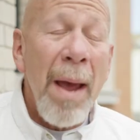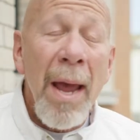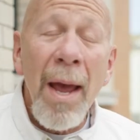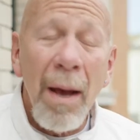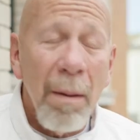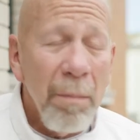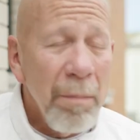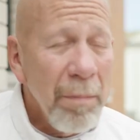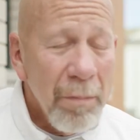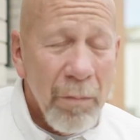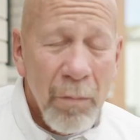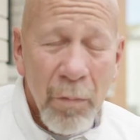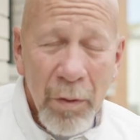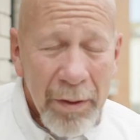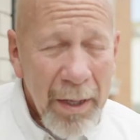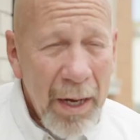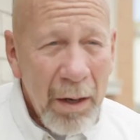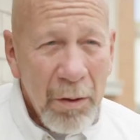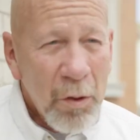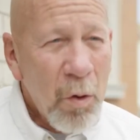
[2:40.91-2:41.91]
MAM,
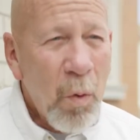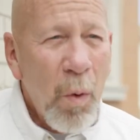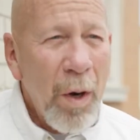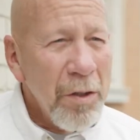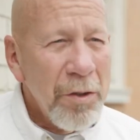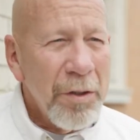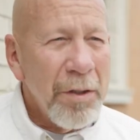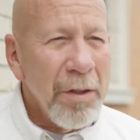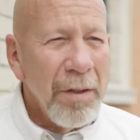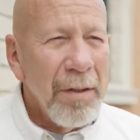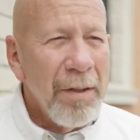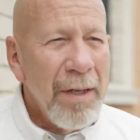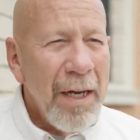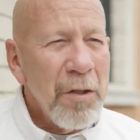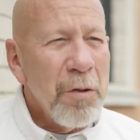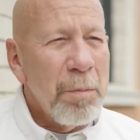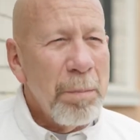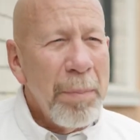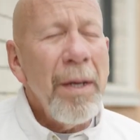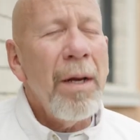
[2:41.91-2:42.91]
without question,
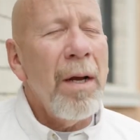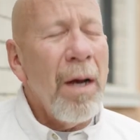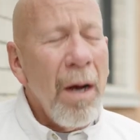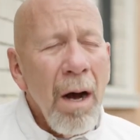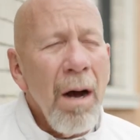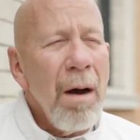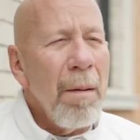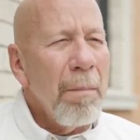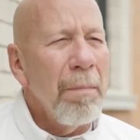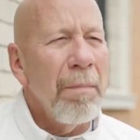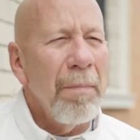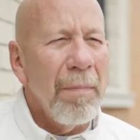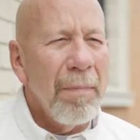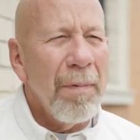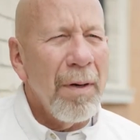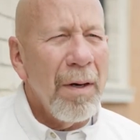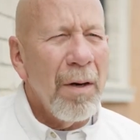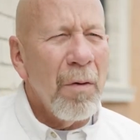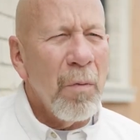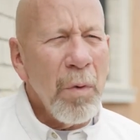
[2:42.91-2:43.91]
has
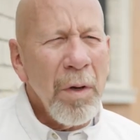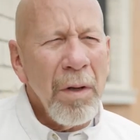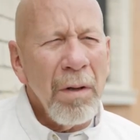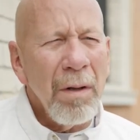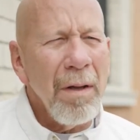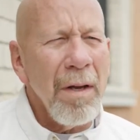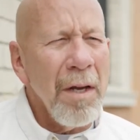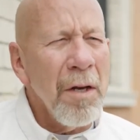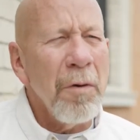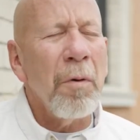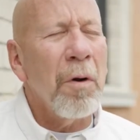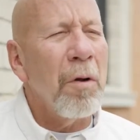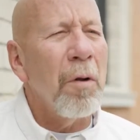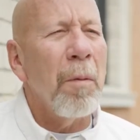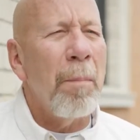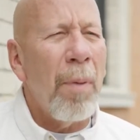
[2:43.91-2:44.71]
become a real integral